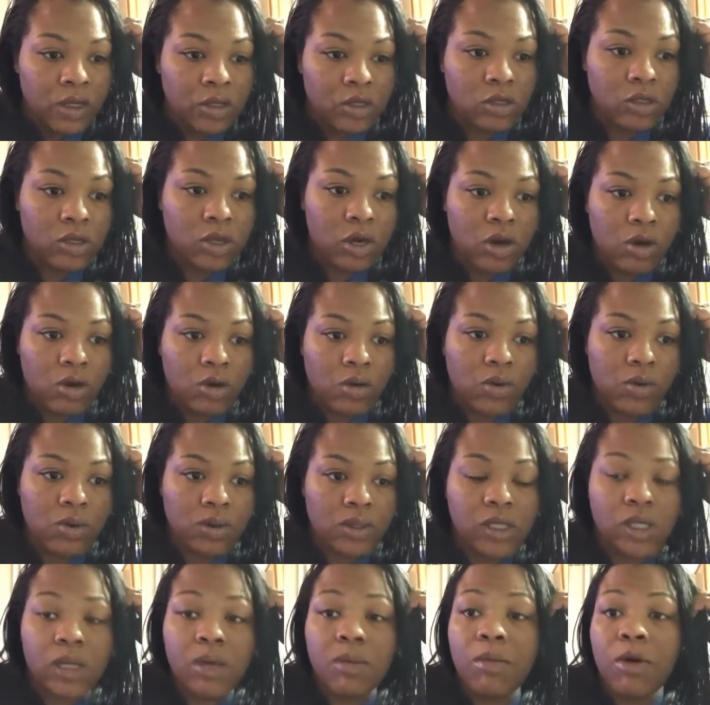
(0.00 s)
So
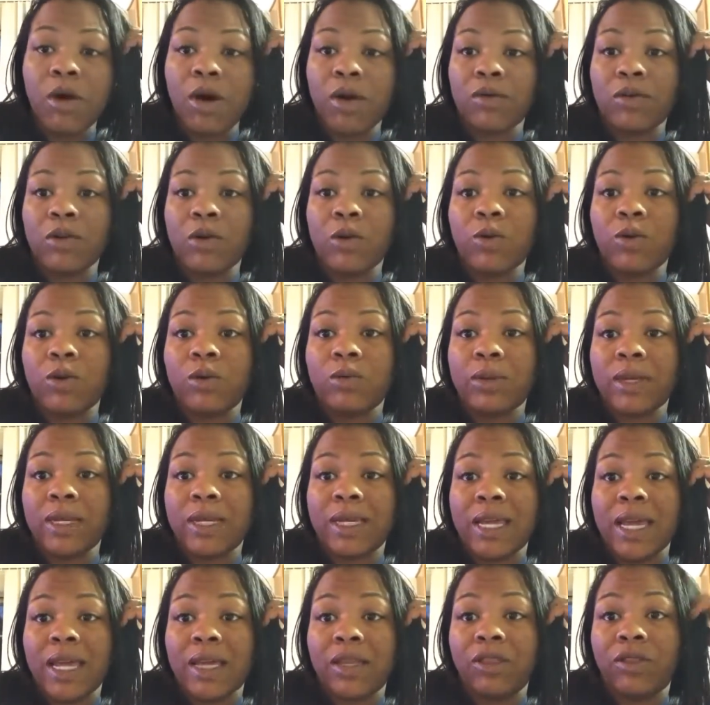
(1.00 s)
tomorrow will be
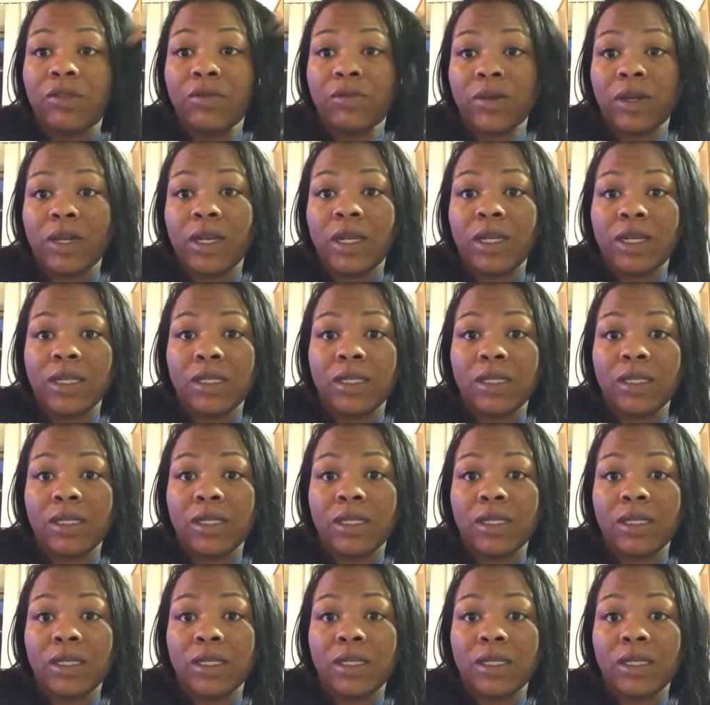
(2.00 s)
day three.